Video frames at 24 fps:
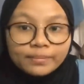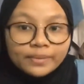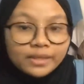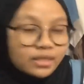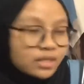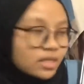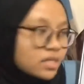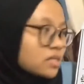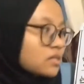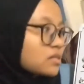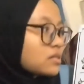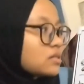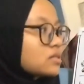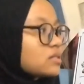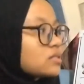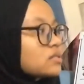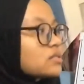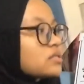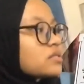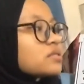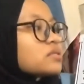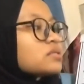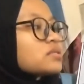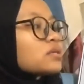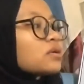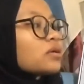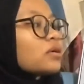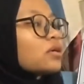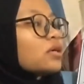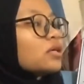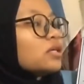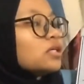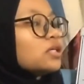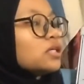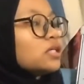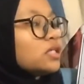Because this is
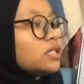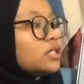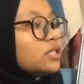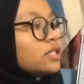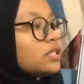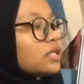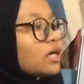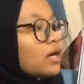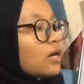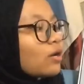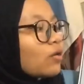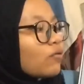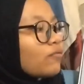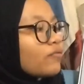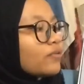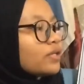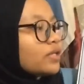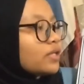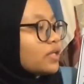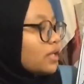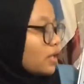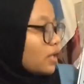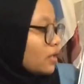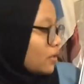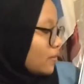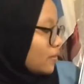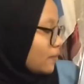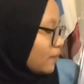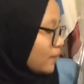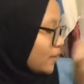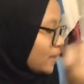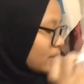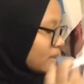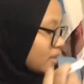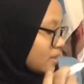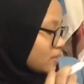dr over dA,
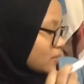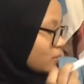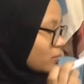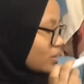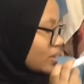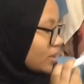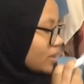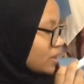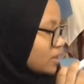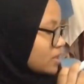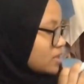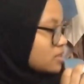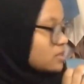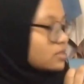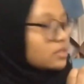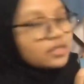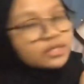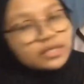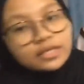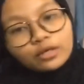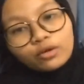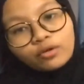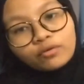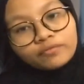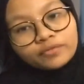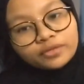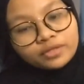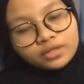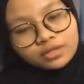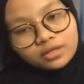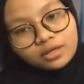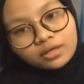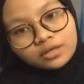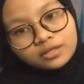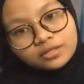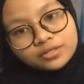but this one is d over
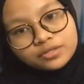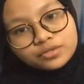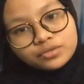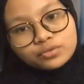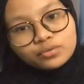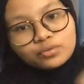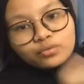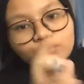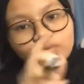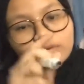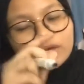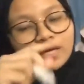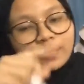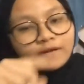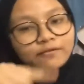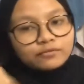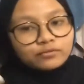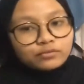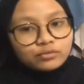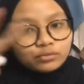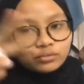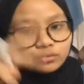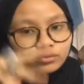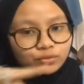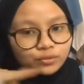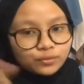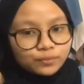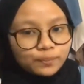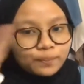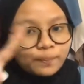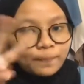dr. So we have to